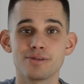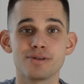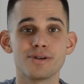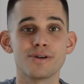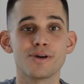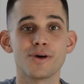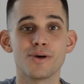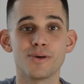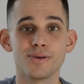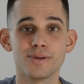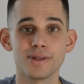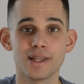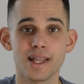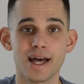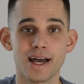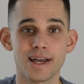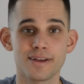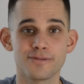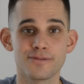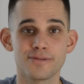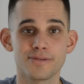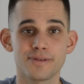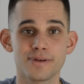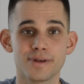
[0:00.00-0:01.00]
their whole
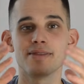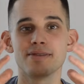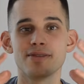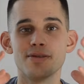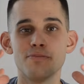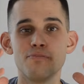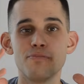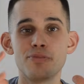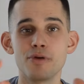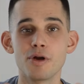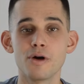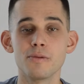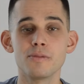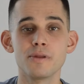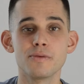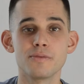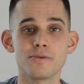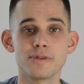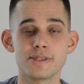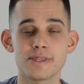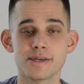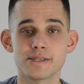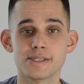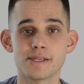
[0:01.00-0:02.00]
life. The problem
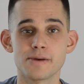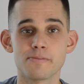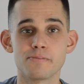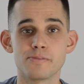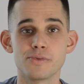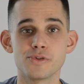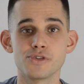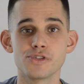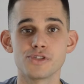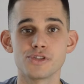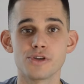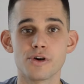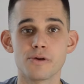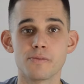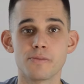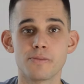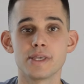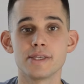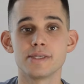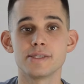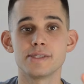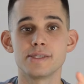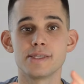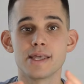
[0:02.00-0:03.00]
with the shampoo
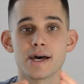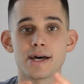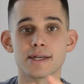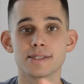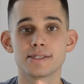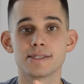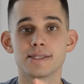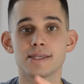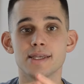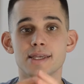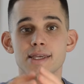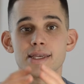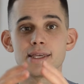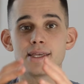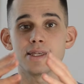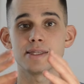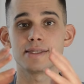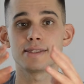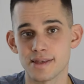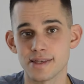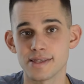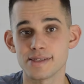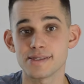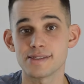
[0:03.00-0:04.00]
soap is that
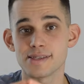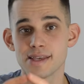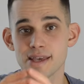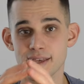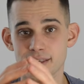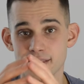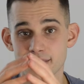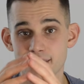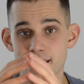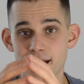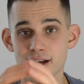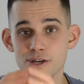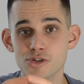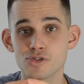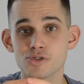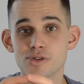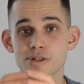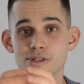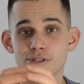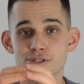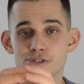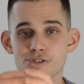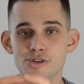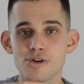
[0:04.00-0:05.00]
it is an
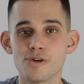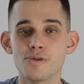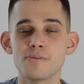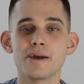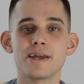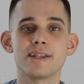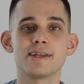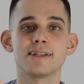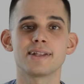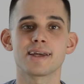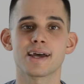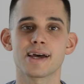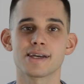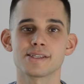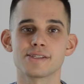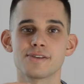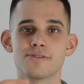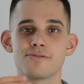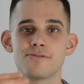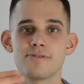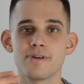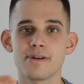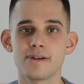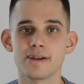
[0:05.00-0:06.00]
actual soap and it has
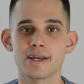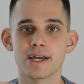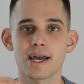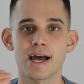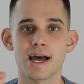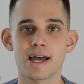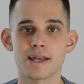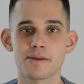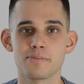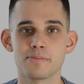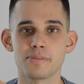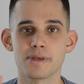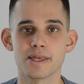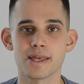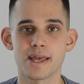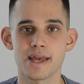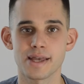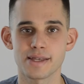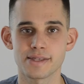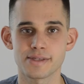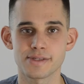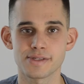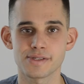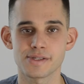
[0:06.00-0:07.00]
a very high
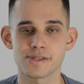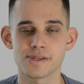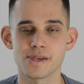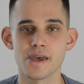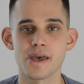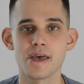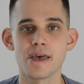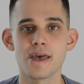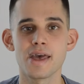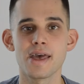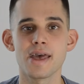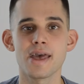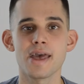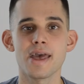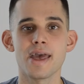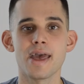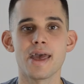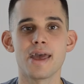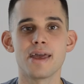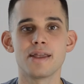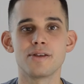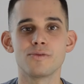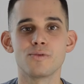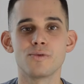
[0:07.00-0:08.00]
pH.
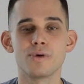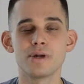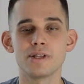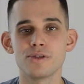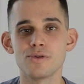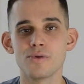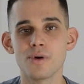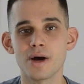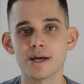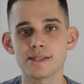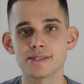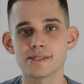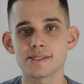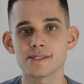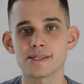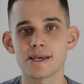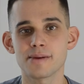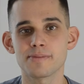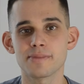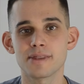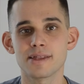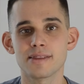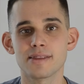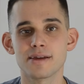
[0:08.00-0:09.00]
And when you add
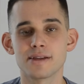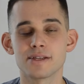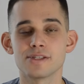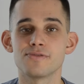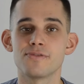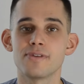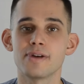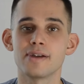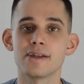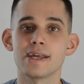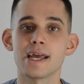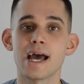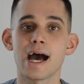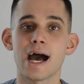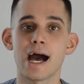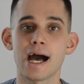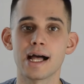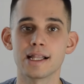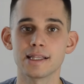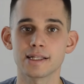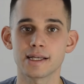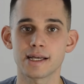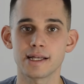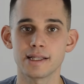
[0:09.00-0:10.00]
something that is very
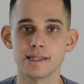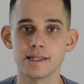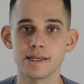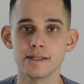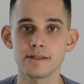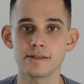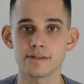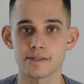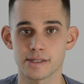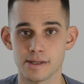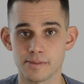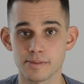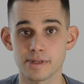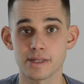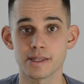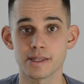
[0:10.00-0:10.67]
alkaline, something